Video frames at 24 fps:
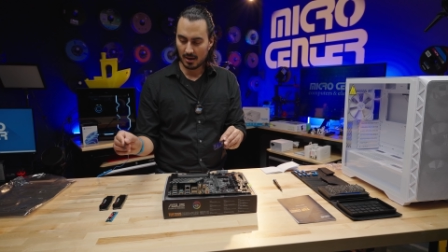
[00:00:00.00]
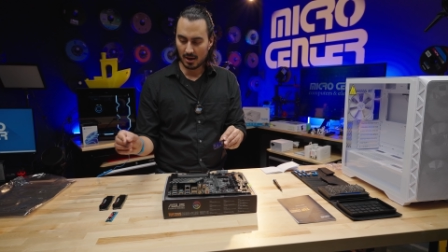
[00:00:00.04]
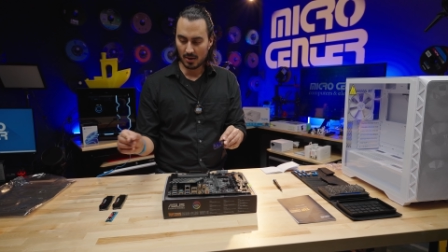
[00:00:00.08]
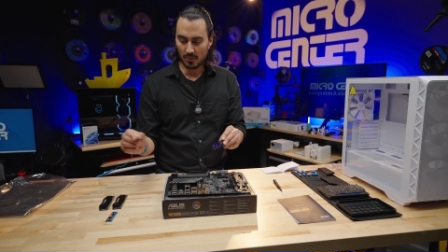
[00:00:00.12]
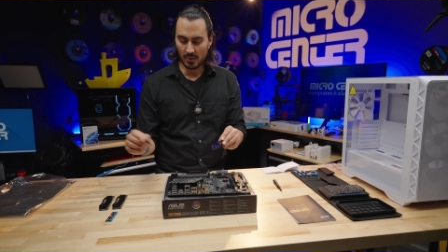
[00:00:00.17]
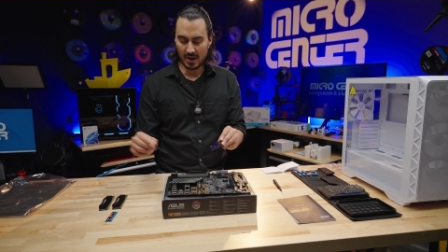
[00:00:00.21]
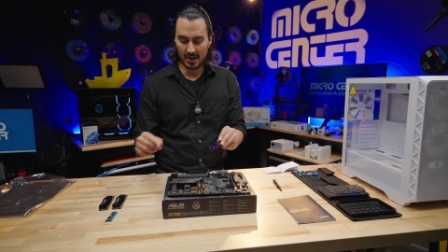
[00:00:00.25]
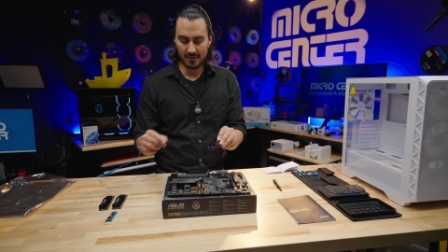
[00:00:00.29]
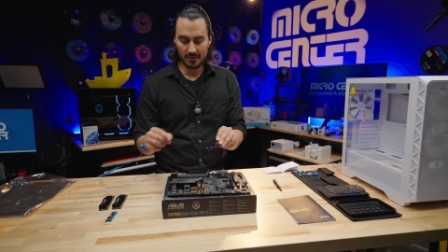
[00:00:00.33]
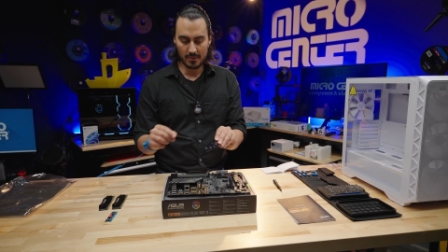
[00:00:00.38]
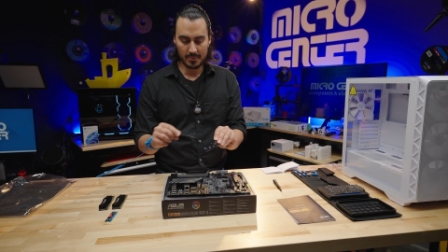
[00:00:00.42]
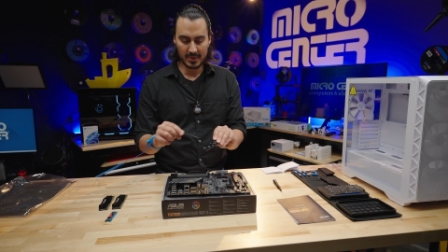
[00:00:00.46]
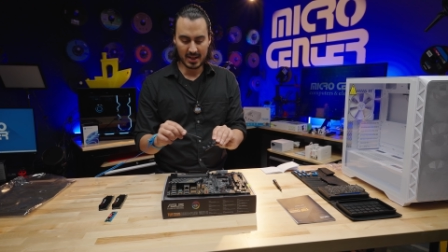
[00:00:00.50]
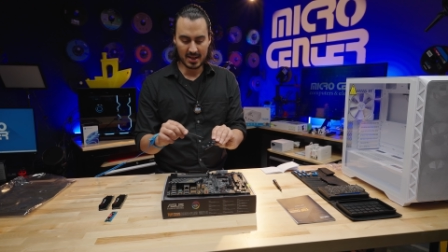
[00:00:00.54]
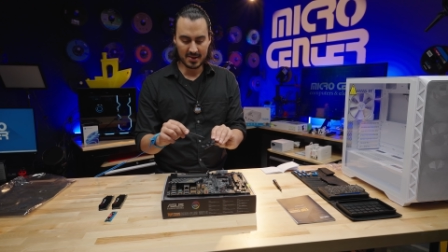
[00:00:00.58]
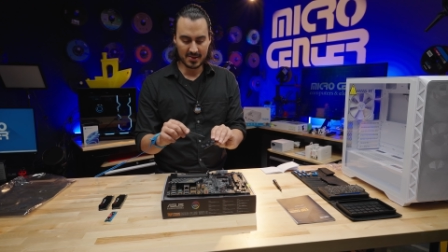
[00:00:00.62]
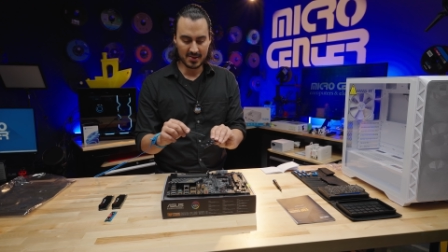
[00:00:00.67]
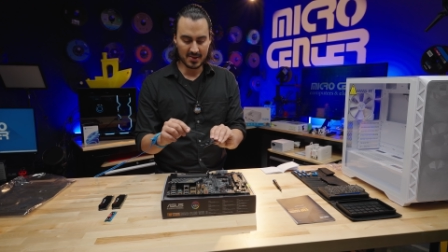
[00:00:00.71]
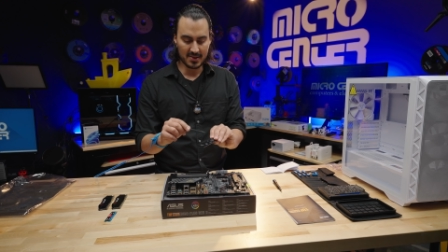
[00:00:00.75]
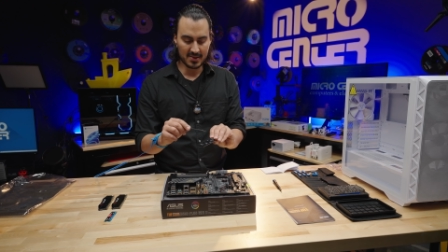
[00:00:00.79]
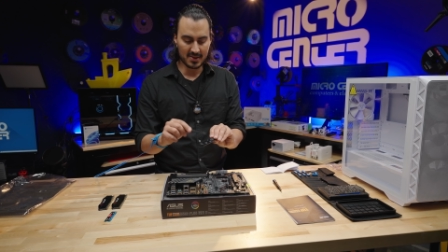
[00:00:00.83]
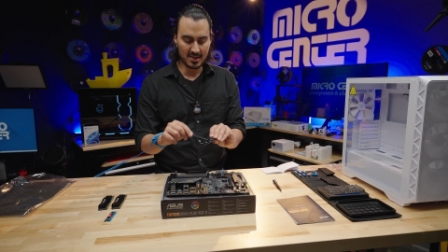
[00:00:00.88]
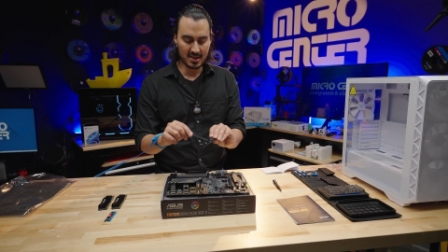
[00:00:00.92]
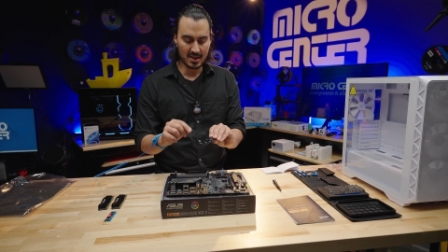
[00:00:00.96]
away from the
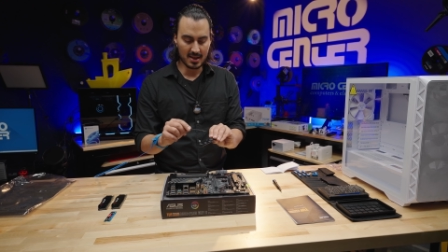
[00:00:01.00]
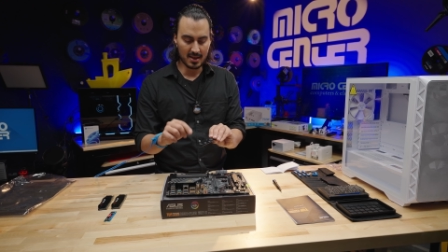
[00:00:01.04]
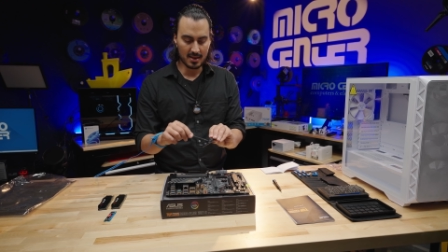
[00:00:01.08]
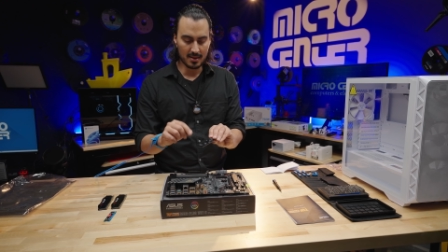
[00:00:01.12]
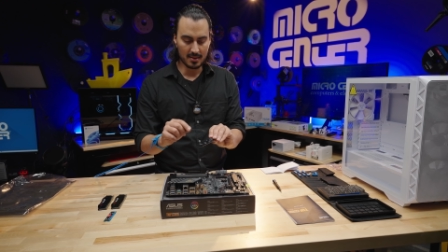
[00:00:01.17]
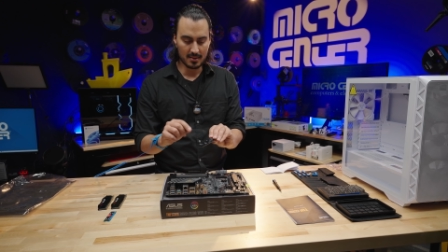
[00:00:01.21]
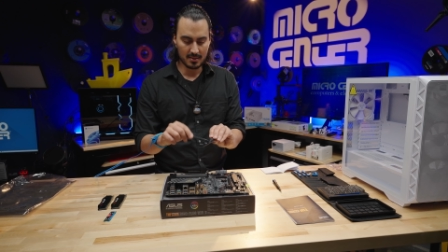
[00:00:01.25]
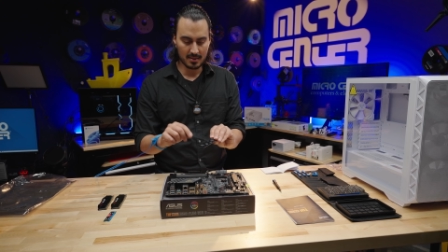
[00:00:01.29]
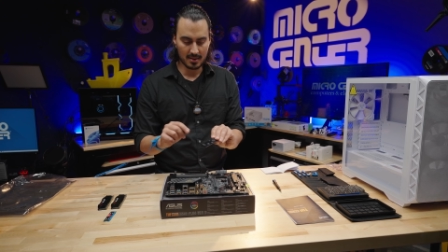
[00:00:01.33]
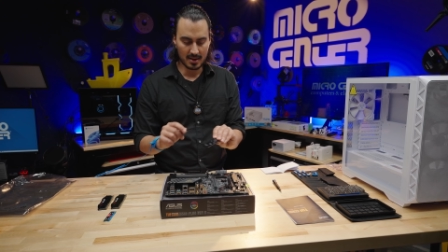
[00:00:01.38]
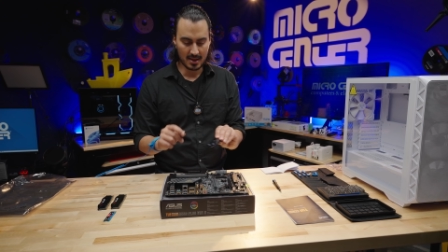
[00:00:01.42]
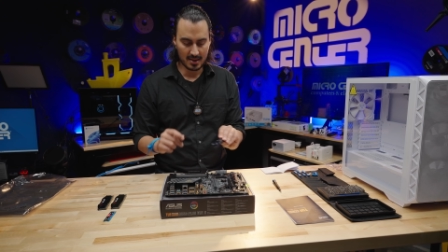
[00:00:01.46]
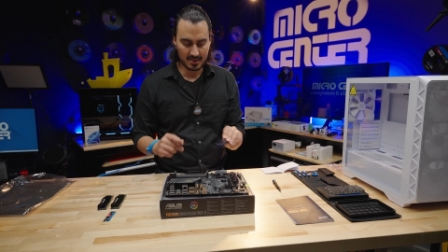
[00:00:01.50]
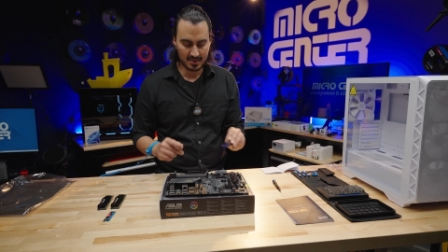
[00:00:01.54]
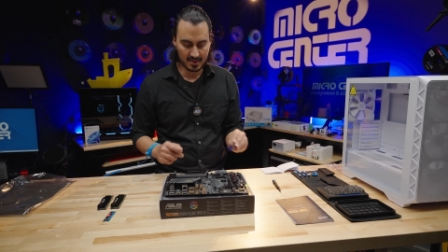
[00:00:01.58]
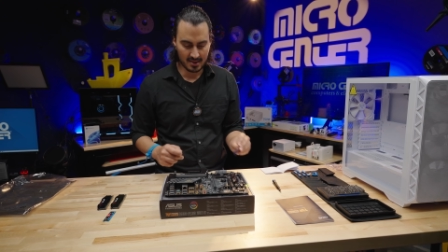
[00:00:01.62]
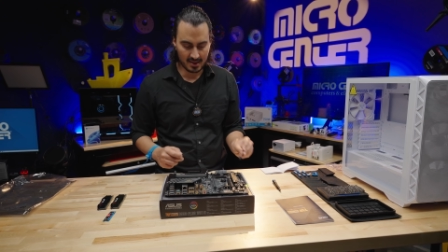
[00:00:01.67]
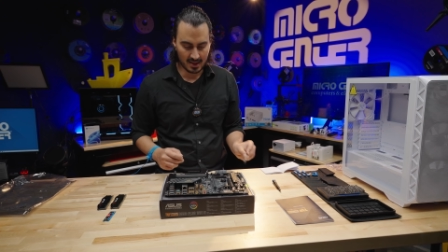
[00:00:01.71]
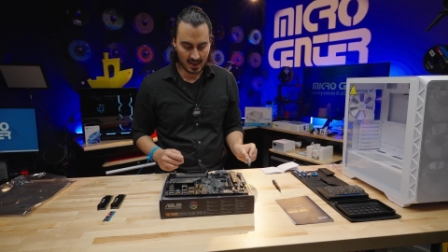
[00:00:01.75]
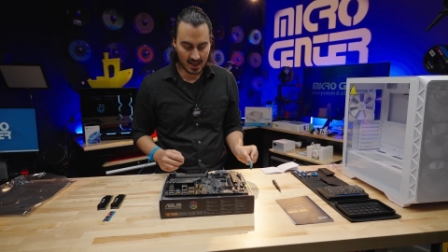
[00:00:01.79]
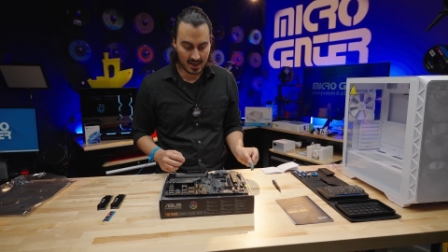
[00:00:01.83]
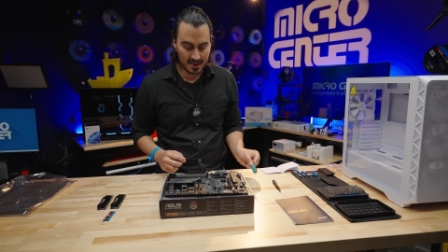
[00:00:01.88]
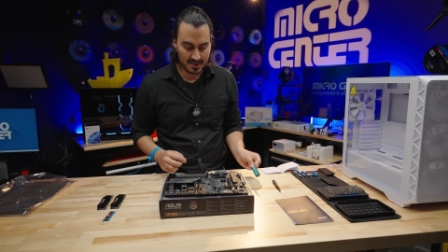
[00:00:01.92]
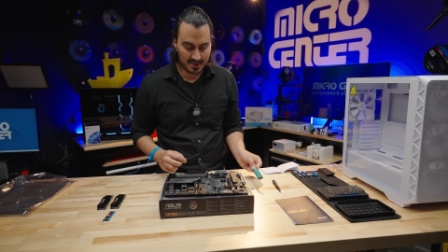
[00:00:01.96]
SSD onto
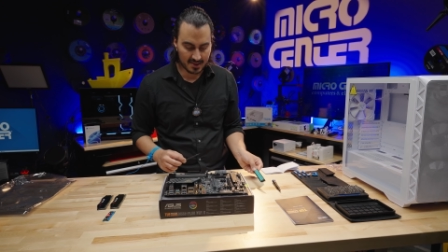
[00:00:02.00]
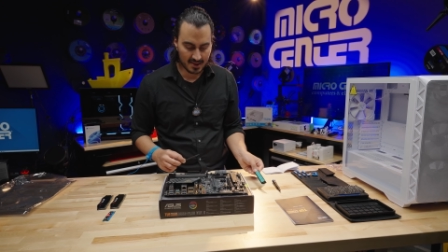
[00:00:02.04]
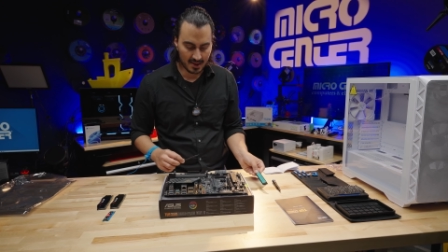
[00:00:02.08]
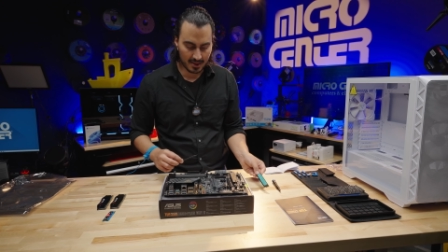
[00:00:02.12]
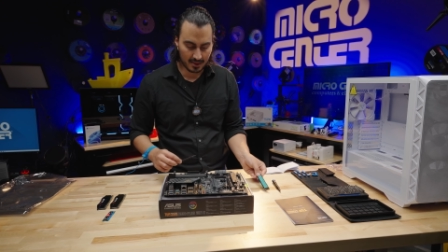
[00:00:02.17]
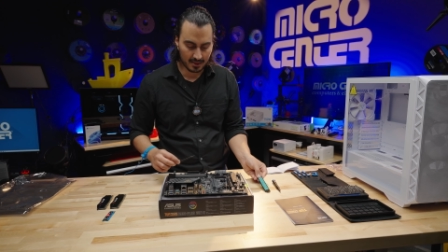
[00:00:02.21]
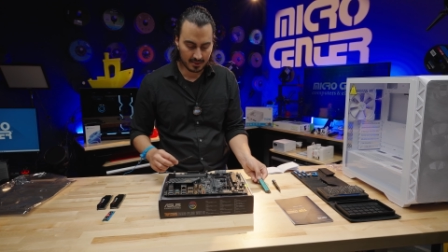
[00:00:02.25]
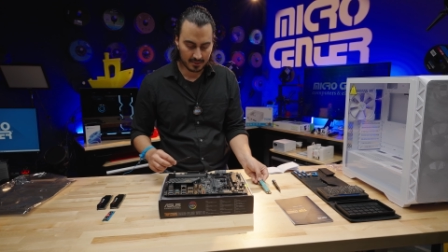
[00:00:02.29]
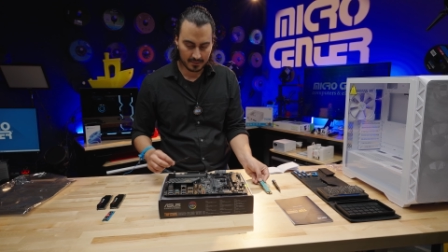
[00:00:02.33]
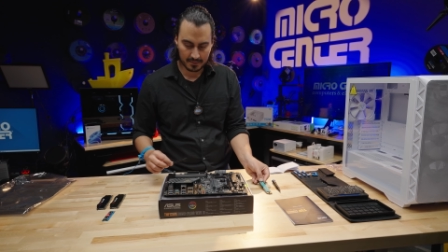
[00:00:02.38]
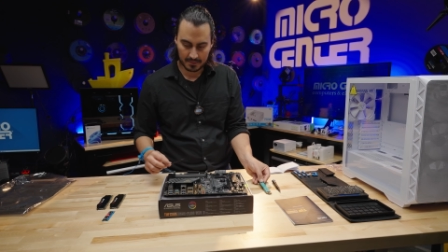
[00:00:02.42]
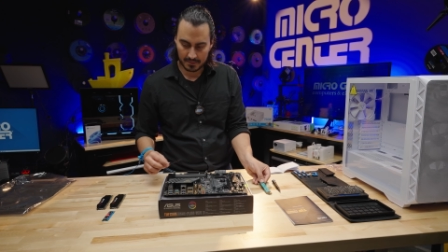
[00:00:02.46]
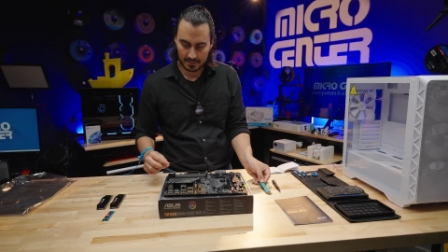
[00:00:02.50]
the heatsink.